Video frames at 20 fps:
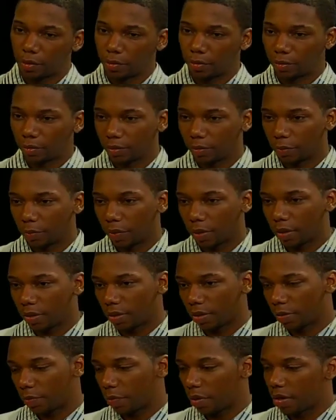already know.
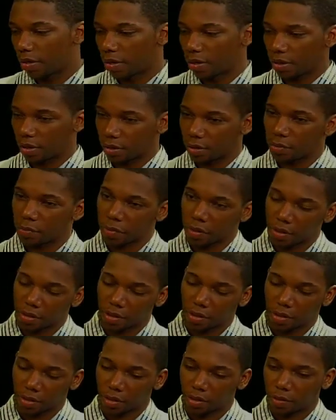You already buzz know. Is, buzz
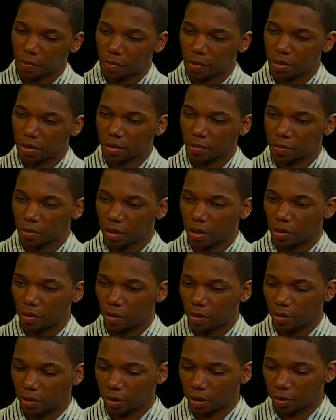is, the buzz is pretty
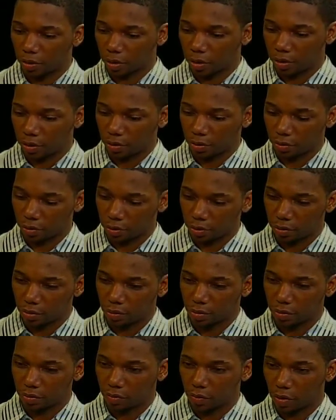large out here, you know,
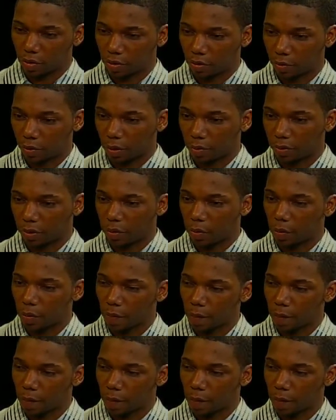as far as what I'm doing.